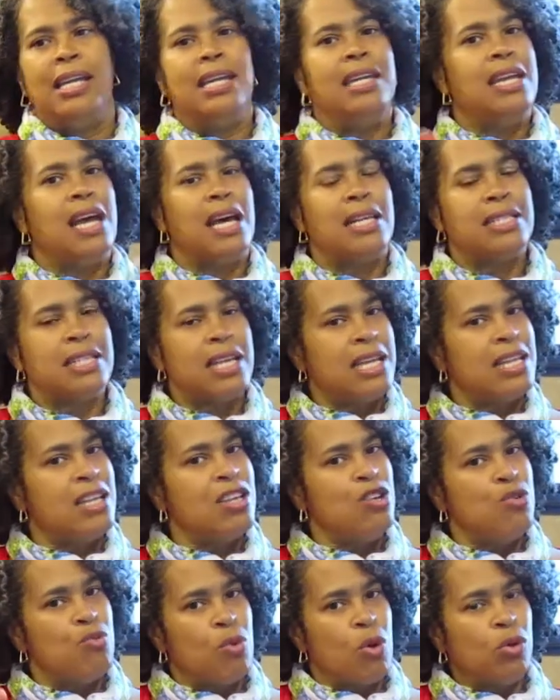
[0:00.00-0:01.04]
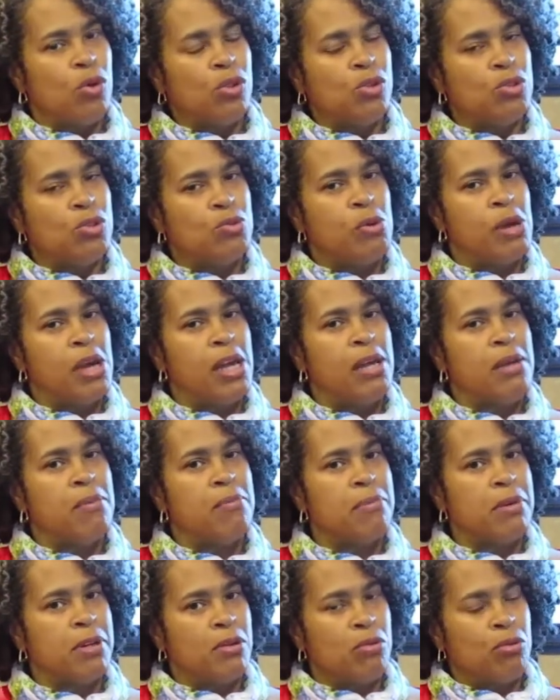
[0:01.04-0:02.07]
Not saying that you won't lose weight,
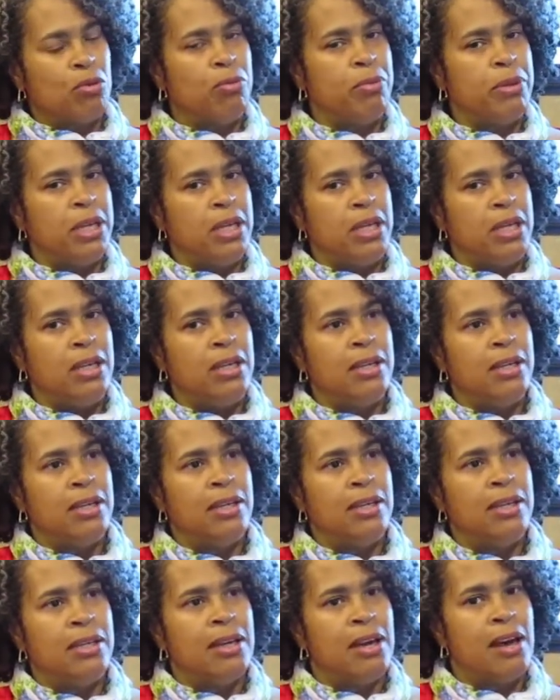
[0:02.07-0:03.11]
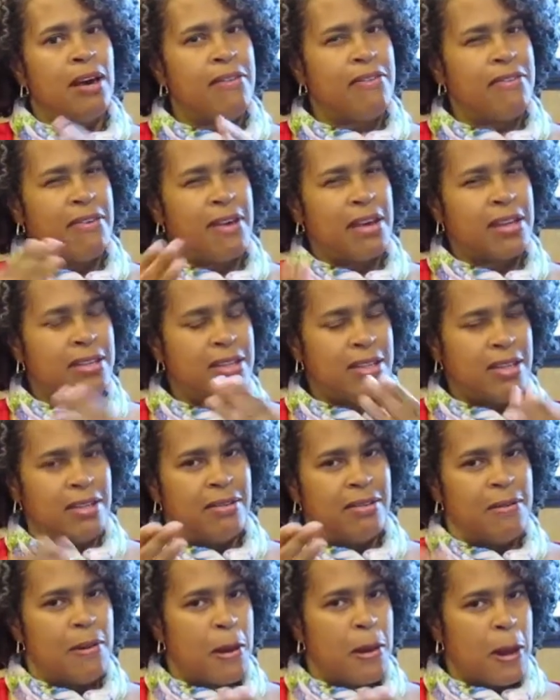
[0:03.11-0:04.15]
but it will be affected
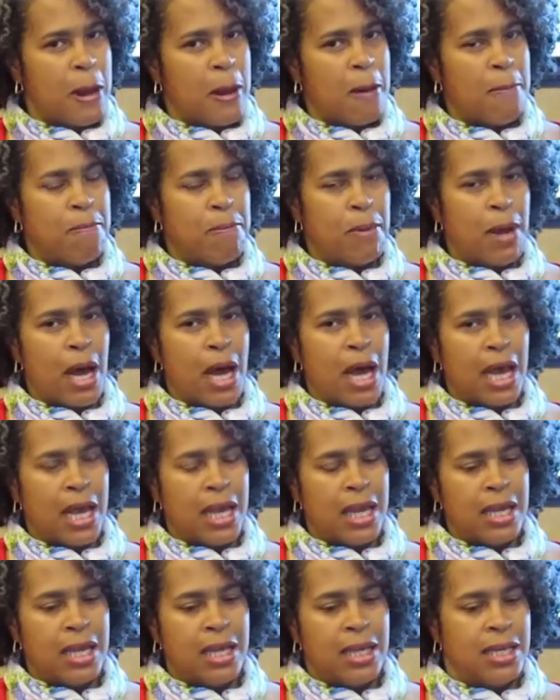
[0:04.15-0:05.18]
by